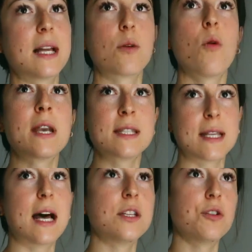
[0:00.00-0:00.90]
Like one
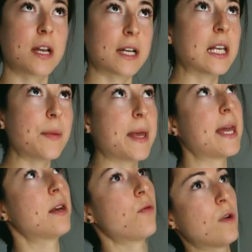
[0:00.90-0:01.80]
side you can clip in,